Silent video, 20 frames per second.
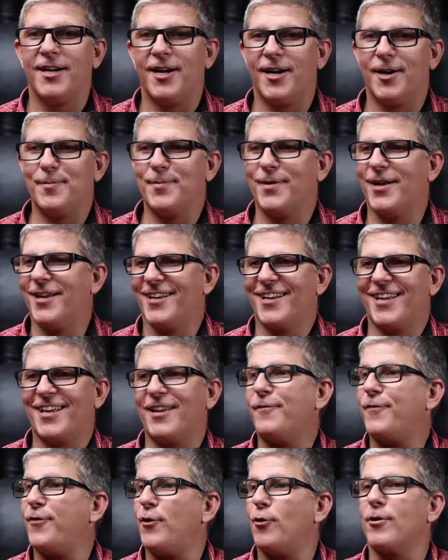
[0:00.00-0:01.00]

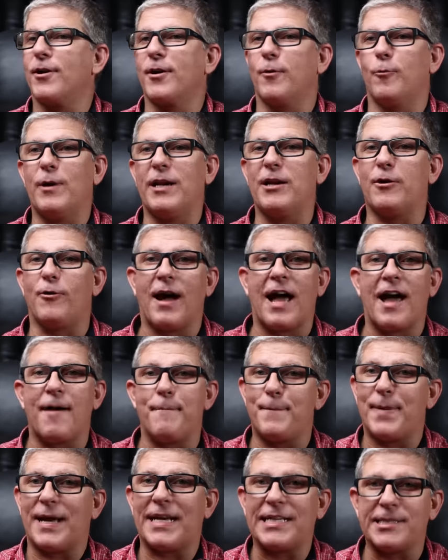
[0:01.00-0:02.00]
In Florida, we don't
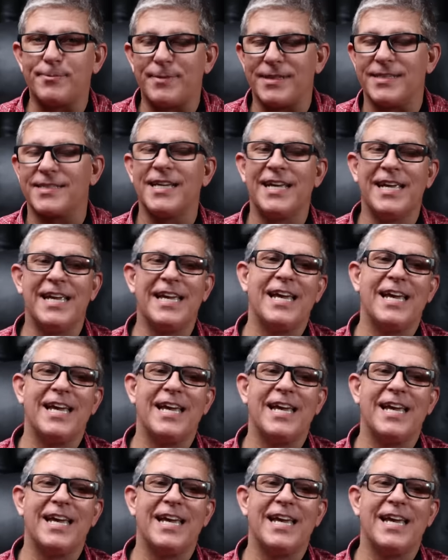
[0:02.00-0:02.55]
have basements.